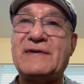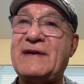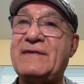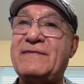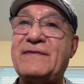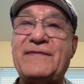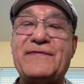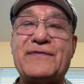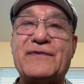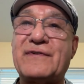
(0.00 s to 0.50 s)

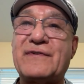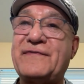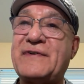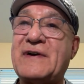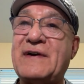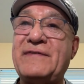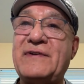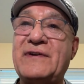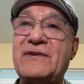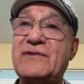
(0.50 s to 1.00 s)
every 4 or
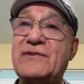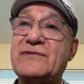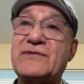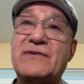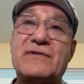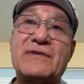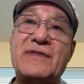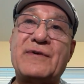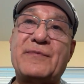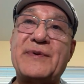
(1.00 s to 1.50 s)
5 years
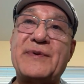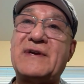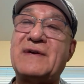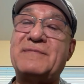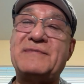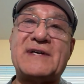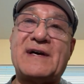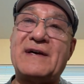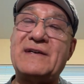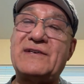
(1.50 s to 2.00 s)
or they'll
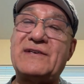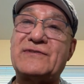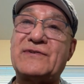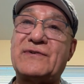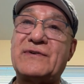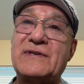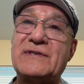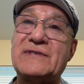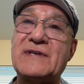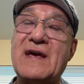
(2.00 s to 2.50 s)
become
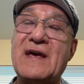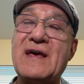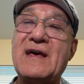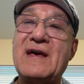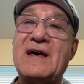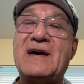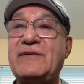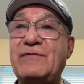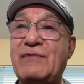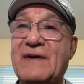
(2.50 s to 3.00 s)
dinosaurs.
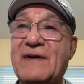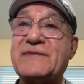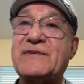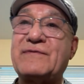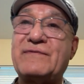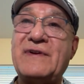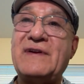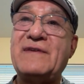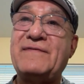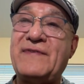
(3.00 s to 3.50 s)
You have
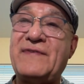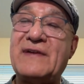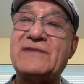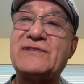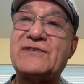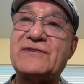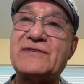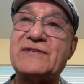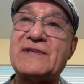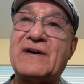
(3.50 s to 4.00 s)
to
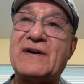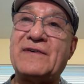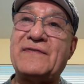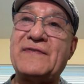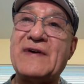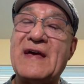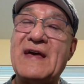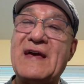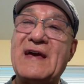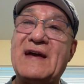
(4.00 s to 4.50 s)
reinvent
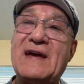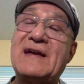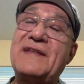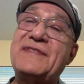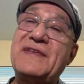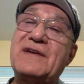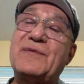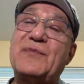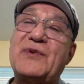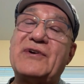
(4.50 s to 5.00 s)
yourself. And I
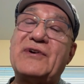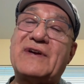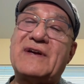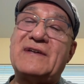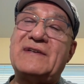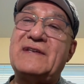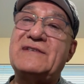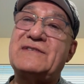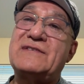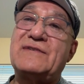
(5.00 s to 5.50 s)
think
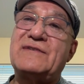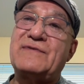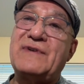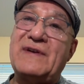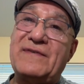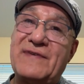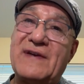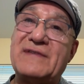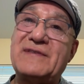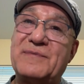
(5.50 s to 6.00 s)
America needs to
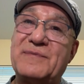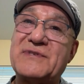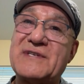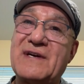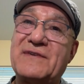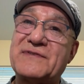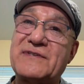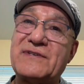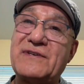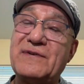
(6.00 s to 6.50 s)
reinvent
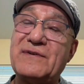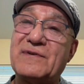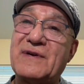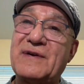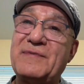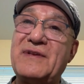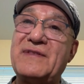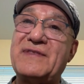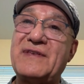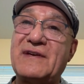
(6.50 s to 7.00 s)
themselves too.
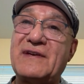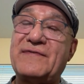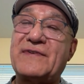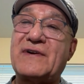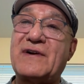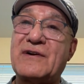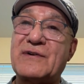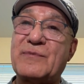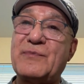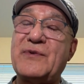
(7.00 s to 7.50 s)
I mean, think of
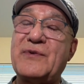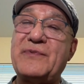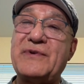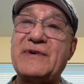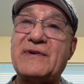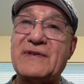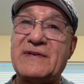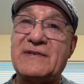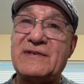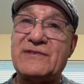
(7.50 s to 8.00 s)
our
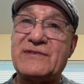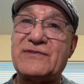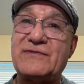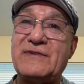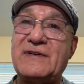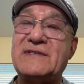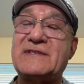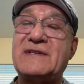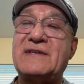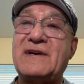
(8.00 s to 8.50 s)
automobile
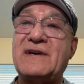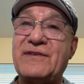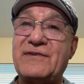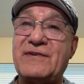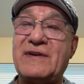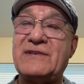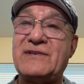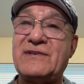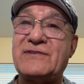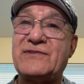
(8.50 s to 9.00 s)
industries and
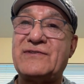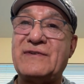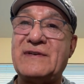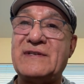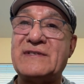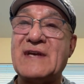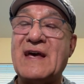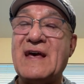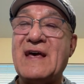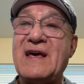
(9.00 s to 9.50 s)
other
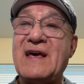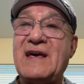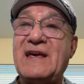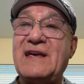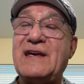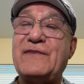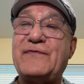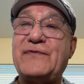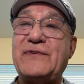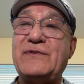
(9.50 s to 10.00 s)
industries.
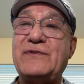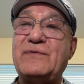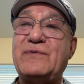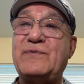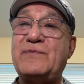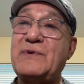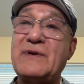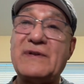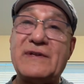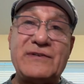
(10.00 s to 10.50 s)
If
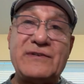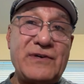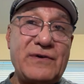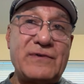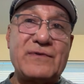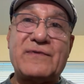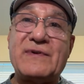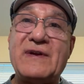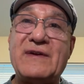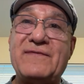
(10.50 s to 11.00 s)
you really
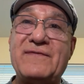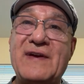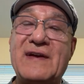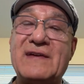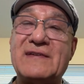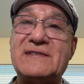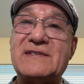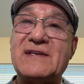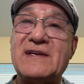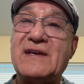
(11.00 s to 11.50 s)
don't
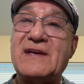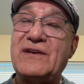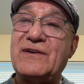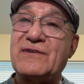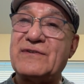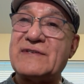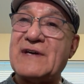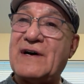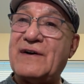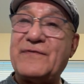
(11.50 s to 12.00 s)
reinvent
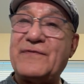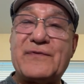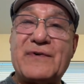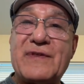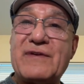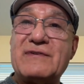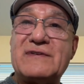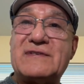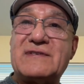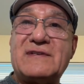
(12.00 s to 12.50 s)
yourself,
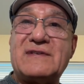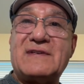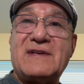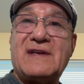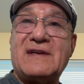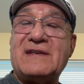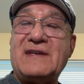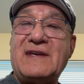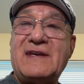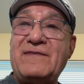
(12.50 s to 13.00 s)
whether it's in
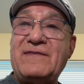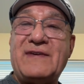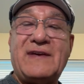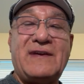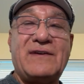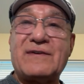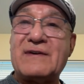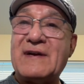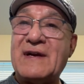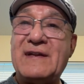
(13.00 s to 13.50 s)

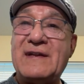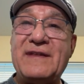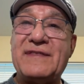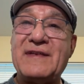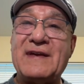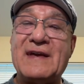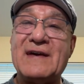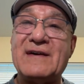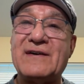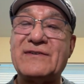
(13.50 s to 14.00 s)
EV or
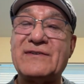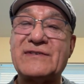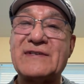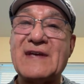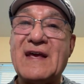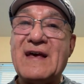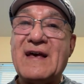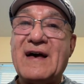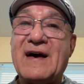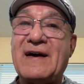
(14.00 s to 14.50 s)
anything else,
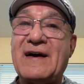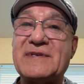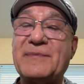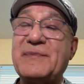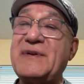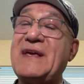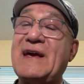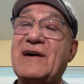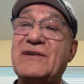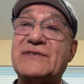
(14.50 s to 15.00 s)

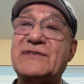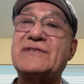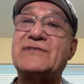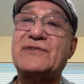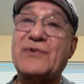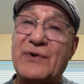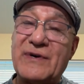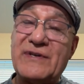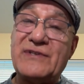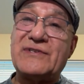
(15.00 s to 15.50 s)
somebody else
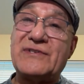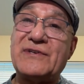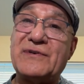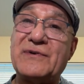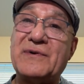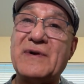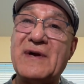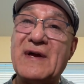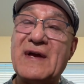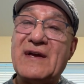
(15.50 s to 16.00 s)
is going
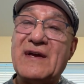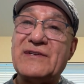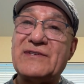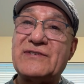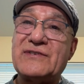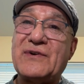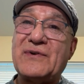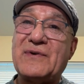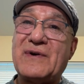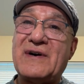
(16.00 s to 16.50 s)
to.
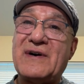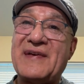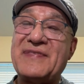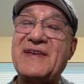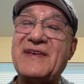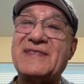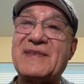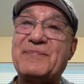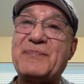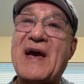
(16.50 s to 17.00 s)
So I
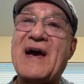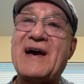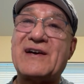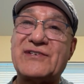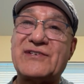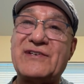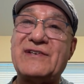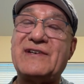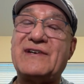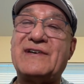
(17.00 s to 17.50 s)
think the
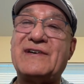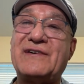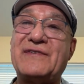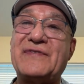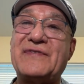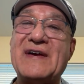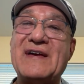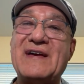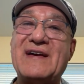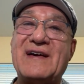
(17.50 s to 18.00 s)
passion
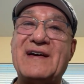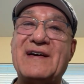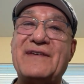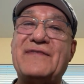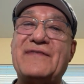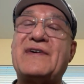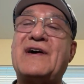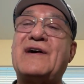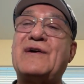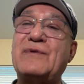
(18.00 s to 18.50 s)
of
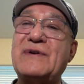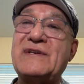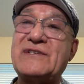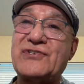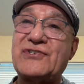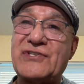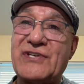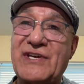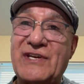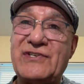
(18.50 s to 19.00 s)

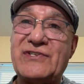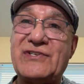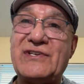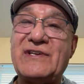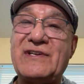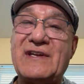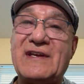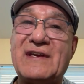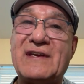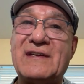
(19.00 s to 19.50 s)
always
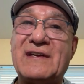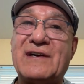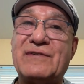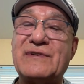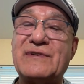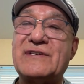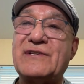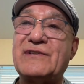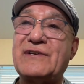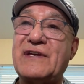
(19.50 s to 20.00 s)
changing and
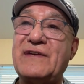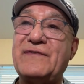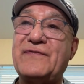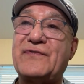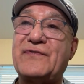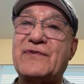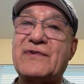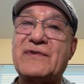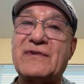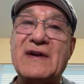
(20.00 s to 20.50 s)
always looking
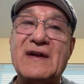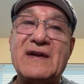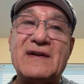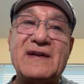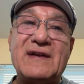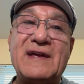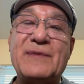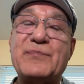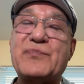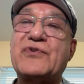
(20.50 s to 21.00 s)
for
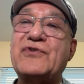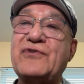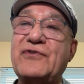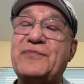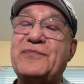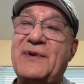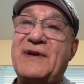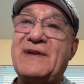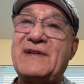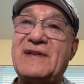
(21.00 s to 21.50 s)

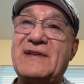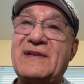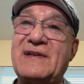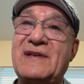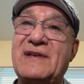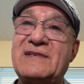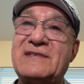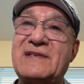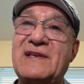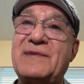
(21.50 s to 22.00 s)
improvement
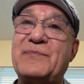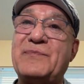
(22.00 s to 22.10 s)
is